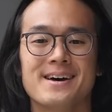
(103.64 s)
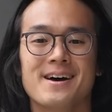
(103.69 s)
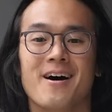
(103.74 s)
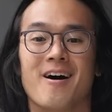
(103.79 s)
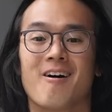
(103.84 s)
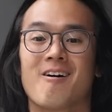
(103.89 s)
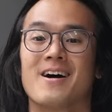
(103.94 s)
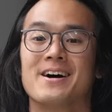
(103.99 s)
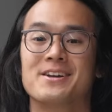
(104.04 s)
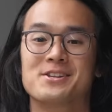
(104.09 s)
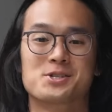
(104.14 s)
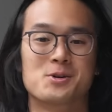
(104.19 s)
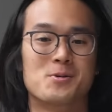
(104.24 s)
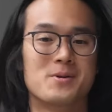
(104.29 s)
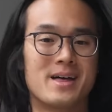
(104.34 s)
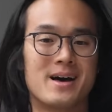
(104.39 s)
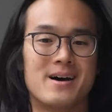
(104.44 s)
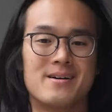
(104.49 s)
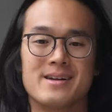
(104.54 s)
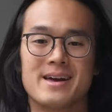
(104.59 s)
All right, so
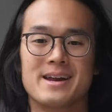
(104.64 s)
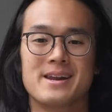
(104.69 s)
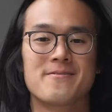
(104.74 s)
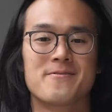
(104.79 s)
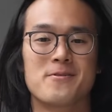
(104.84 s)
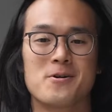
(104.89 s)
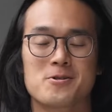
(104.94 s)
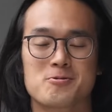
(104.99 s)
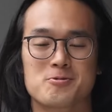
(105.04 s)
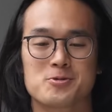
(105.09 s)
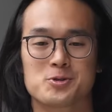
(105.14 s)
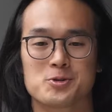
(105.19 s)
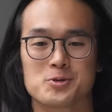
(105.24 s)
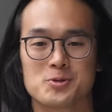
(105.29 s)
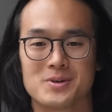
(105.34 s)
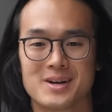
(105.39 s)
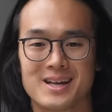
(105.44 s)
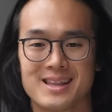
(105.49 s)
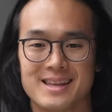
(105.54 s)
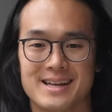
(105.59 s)
without any further
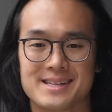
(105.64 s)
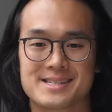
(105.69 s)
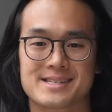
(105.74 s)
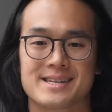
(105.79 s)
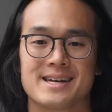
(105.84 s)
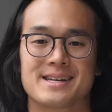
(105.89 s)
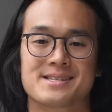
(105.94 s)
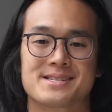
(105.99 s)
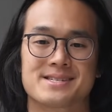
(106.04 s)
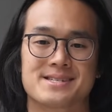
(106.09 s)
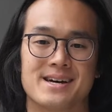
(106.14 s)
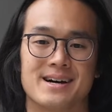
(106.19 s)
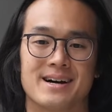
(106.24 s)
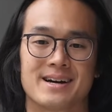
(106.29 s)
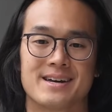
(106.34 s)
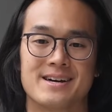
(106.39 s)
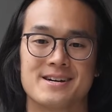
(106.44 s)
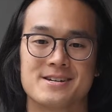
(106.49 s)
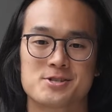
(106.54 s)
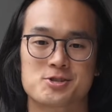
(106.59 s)
ado, let's get
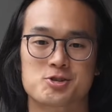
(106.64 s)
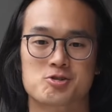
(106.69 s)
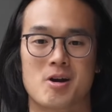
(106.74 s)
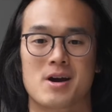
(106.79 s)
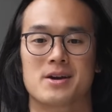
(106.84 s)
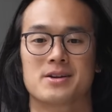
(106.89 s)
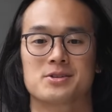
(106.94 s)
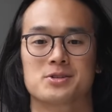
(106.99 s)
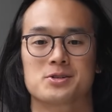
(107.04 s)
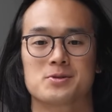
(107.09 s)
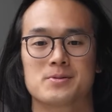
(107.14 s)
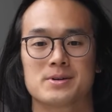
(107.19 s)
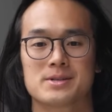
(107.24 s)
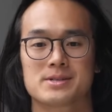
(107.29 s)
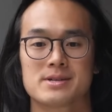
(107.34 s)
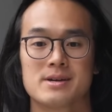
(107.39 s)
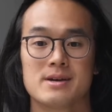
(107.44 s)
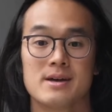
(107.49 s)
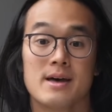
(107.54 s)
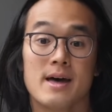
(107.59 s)
stuck straight into
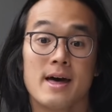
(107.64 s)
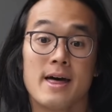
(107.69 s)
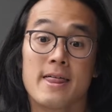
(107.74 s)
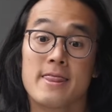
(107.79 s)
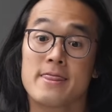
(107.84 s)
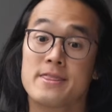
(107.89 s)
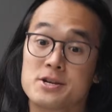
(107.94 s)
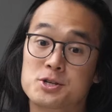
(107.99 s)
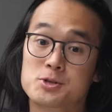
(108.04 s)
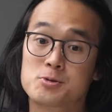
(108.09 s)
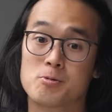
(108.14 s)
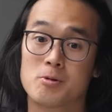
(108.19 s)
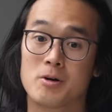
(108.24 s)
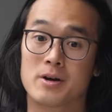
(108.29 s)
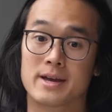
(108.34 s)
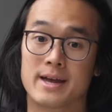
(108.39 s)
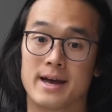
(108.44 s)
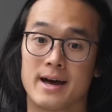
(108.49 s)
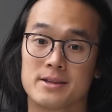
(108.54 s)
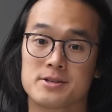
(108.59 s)
it. This
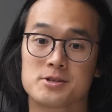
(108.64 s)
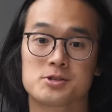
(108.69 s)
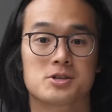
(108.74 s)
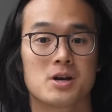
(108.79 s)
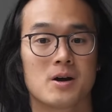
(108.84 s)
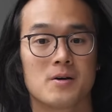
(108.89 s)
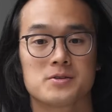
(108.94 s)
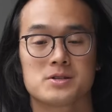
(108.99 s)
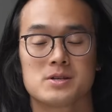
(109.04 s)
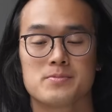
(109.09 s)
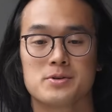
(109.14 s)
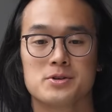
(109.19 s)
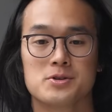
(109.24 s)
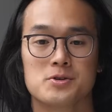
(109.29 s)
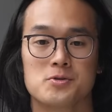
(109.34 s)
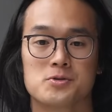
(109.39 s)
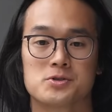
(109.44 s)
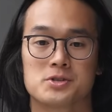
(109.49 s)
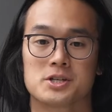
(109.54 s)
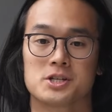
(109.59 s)
workout is going to be
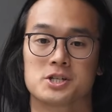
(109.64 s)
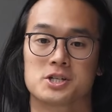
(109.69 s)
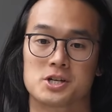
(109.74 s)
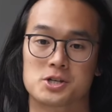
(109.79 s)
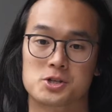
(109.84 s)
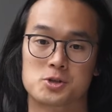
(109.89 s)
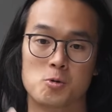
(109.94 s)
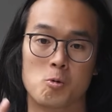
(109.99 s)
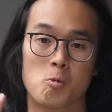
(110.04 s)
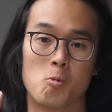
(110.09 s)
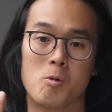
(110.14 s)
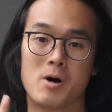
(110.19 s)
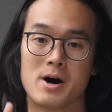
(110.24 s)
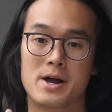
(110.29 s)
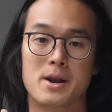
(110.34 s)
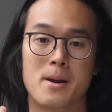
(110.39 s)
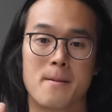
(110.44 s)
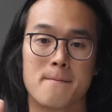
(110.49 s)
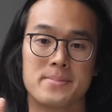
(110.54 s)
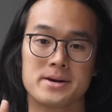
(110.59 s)
using just
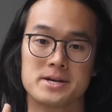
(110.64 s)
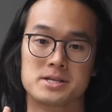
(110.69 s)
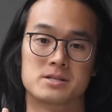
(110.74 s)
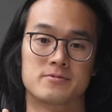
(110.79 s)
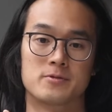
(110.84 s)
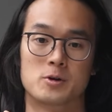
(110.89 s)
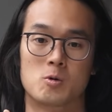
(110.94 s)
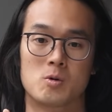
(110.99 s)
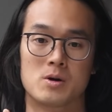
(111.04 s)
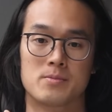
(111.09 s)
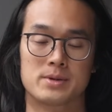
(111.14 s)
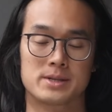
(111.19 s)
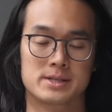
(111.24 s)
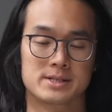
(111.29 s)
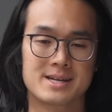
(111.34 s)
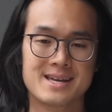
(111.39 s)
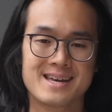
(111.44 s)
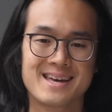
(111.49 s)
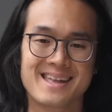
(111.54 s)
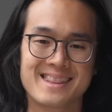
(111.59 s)
one piece of
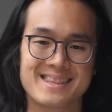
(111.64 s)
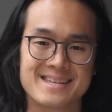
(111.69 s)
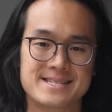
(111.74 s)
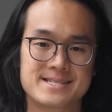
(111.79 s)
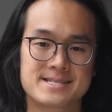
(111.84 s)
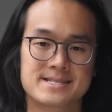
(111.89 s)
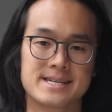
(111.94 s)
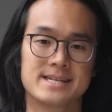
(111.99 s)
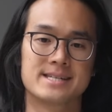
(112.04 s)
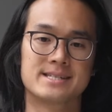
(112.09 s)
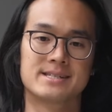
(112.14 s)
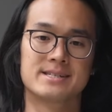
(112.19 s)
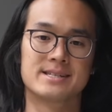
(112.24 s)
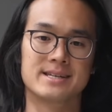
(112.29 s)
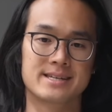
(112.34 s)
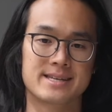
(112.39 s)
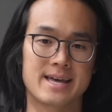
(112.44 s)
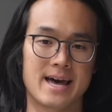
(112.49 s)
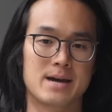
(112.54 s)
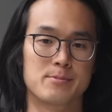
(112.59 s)
equipment, the
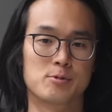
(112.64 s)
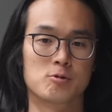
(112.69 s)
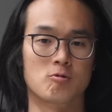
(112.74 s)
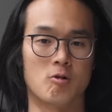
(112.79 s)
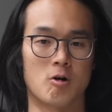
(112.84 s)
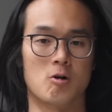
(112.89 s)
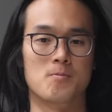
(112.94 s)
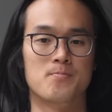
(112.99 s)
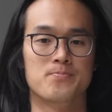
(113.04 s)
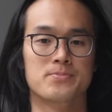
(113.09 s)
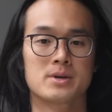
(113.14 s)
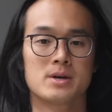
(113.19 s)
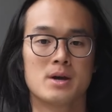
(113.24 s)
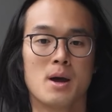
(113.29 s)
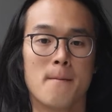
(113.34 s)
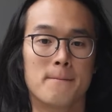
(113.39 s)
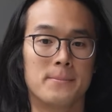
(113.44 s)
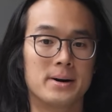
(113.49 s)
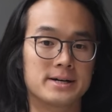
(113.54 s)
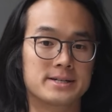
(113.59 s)
seated cable row.
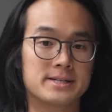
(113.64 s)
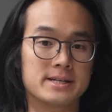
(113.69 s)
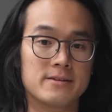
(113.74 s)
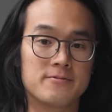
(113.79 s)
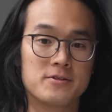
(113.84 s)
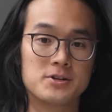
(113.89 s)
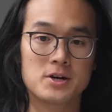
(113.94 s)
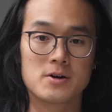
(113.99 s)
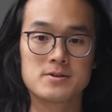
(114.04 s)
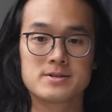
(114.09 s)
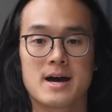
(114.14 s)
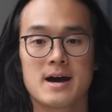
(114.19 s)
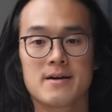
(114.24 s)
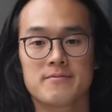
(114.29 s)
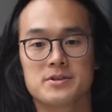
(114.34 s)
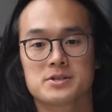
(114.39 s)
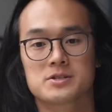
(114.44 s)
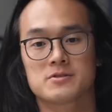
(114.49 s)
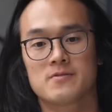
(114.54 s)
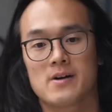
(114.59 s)
But if you don't
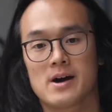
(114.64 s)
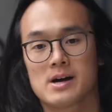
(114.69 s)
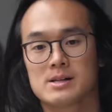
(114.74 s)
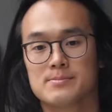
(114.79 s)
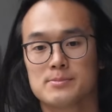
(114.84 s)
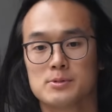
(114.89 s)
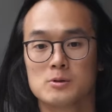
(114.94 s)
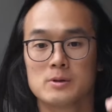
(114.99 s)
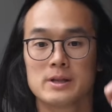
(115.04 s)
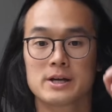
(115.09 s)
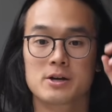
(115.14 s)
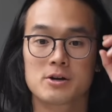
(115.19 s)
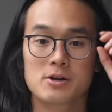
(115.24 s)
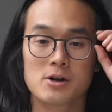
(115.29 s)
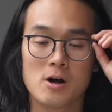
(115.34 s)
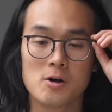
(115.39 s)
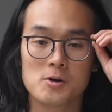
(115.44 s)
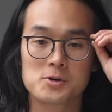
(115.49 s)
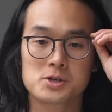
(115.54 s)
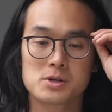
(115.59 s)
have this available, it could
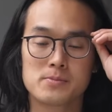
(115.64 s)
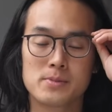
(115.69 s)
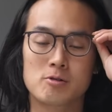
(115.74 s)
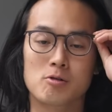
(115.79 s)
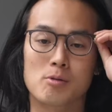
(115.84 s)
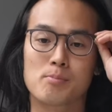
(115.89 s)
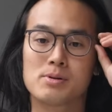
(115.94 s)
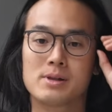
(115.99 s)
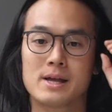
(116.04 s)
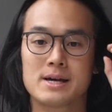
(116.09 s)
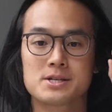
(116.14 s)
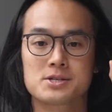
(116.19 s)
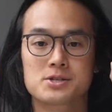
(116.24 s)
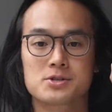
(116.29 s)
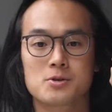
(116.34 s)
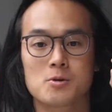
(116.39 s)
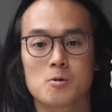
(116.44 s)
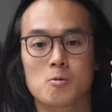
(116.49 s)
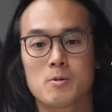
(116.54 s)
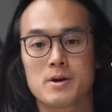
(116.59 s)
also be
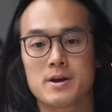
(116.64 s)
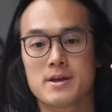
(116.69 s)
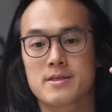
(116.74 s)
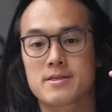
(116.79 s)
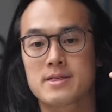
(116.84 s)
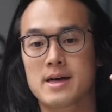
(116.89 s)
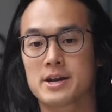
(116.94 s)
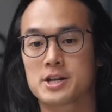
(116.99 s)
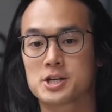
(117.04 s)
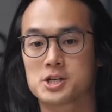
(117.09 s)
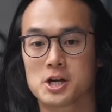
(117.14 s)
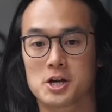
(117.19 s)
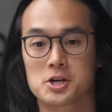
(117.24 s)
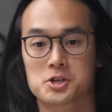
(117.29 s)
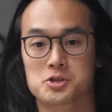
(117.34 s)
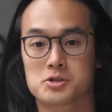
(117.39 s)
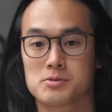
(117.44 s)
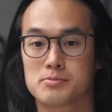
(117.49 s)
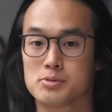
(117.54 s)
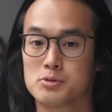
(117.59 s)
replaced with an
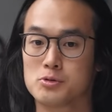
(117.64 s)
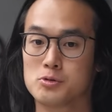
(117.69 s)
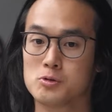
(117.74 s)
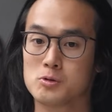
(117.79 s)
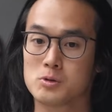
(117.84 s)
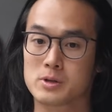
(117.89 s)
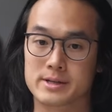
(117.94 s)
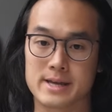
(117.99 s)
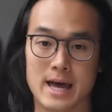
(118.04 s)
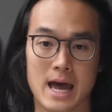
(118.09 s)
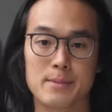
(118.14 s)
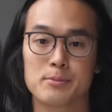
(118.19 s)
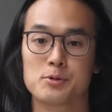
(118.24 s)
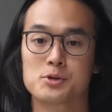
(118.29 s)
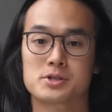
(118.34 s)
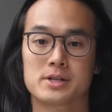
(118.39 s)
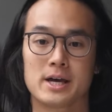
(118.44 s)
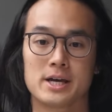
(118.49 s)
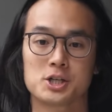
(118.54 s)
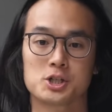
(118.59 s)
adjustable cable
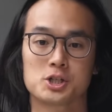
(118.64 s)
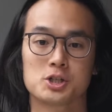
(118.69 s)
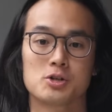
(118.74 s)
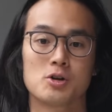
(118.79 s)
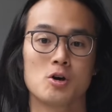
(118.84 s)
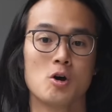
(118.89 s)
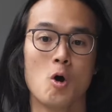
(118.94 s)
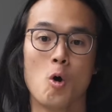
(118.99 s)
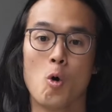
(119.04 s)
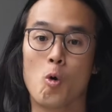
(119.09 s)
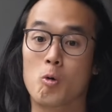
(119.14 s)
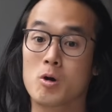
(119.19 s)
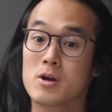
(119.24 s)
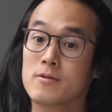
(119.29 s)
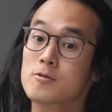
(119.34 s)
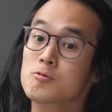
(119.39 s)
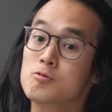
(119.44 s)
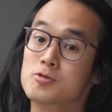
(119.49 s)
station or even